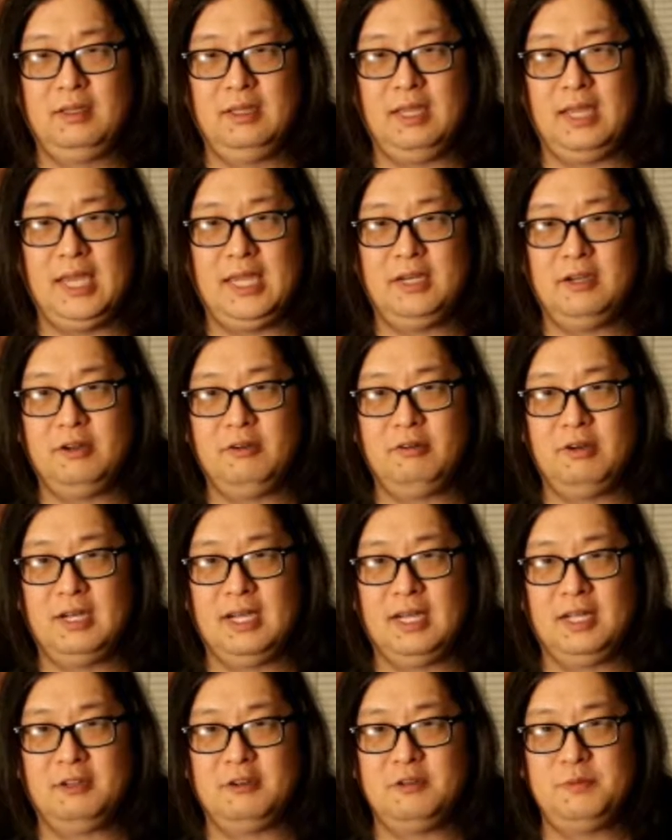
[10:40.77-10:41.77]

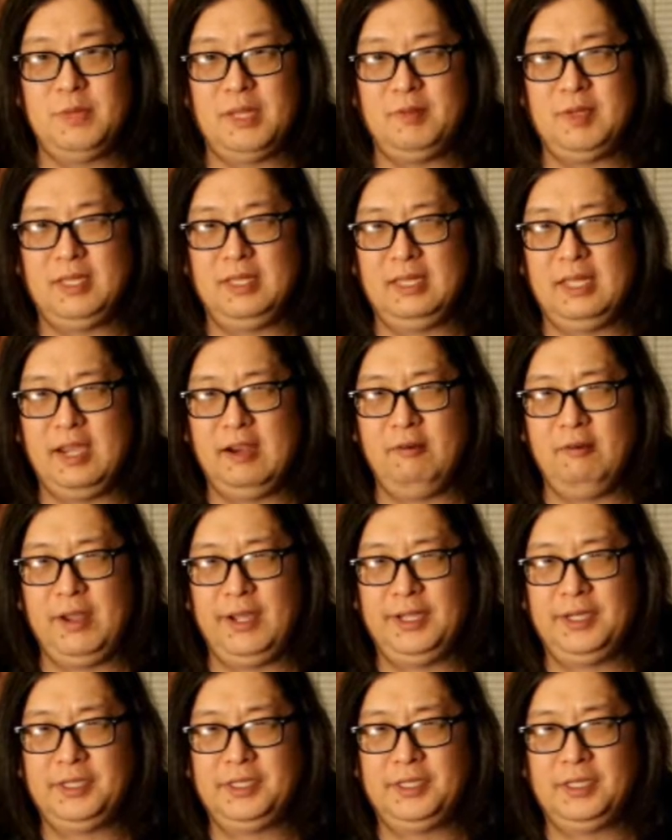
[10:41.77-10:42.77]
$2,800, maybe in that
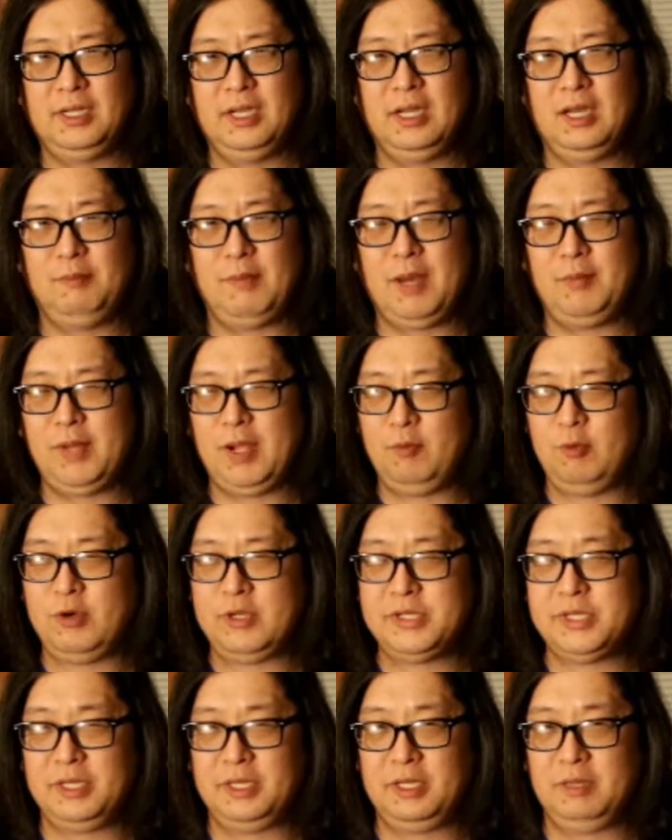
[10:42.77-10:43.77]
range. My
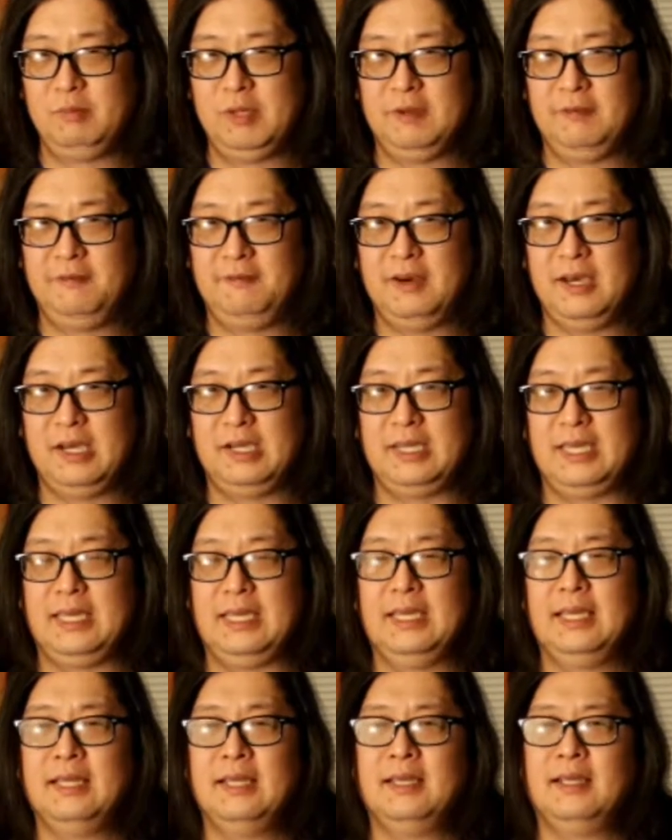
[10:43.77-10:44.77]
memory is a little bit
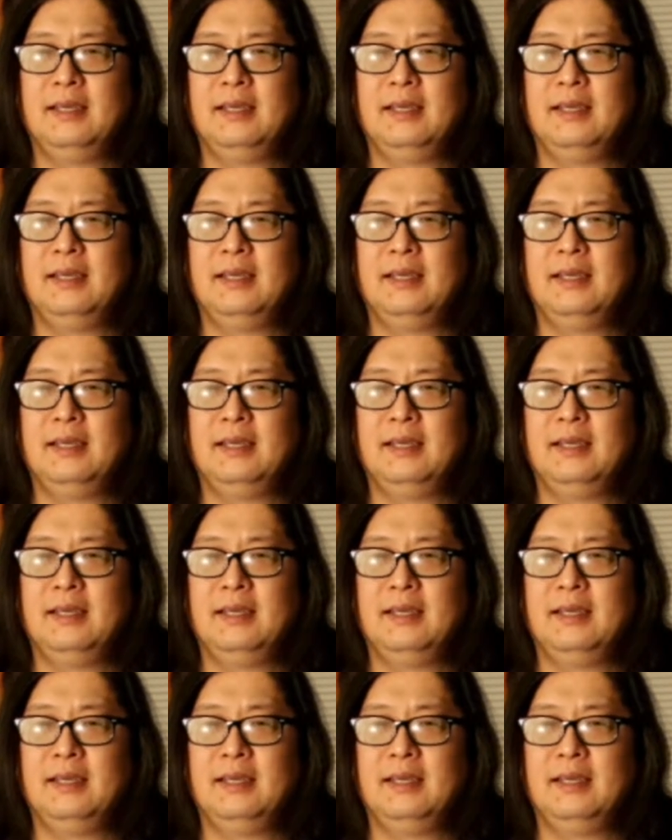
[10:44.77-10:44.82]
foggy.